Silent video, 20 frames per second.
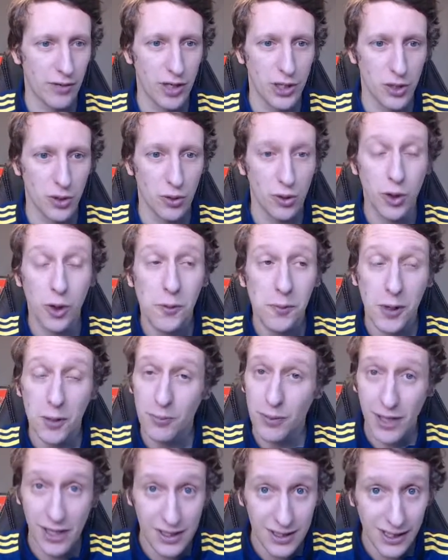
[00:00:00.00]
do a couple of
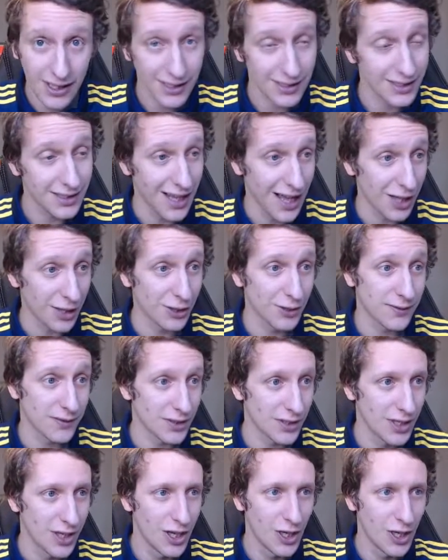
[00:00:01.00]
bits ourselves,